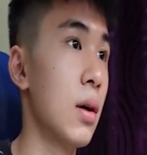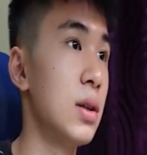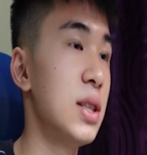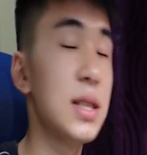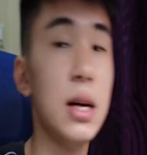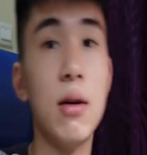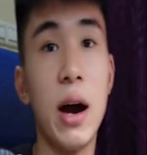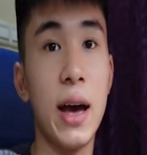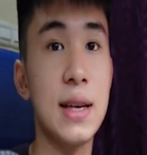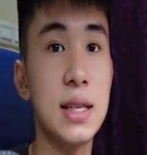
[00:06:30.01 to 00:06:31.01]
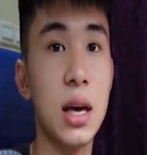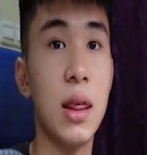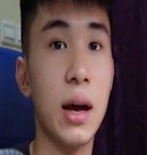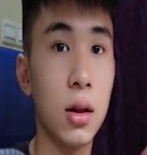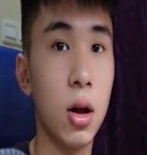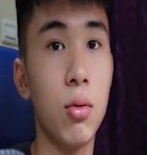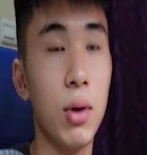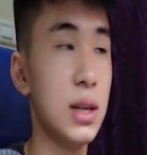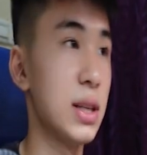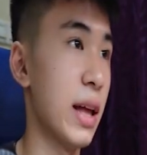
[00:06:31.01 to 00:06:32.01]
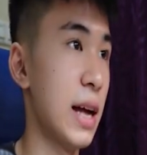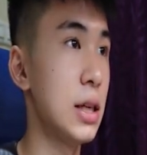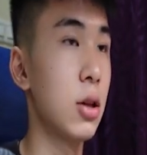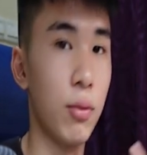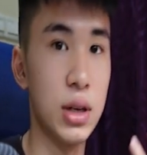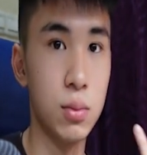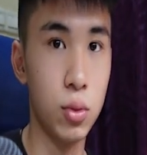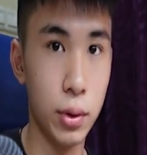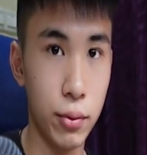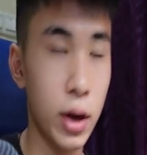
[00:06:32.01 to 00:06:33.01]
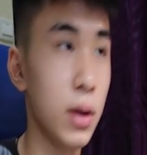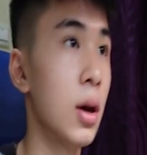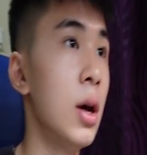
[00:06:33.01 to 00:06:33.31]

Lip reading: just now I had said that clockwise and anti-clockwise moment, right?